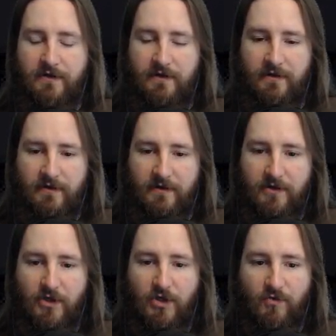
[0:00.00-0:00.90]
Uh,
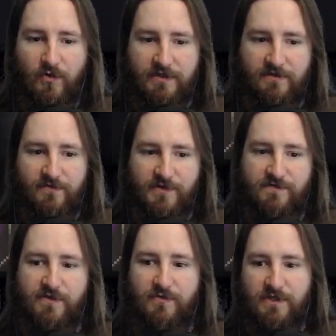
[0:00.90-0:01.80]
like, the first
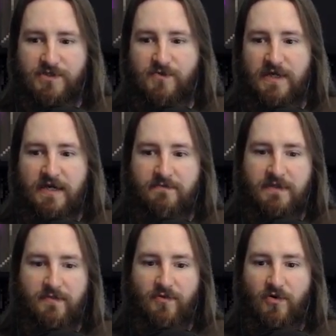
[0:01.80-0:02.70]
few weeks, we had
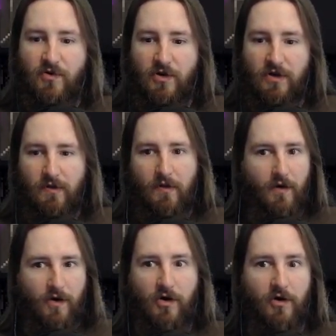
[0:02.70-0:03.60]
people
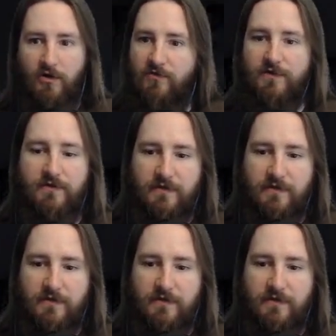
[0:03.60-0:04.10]
all over,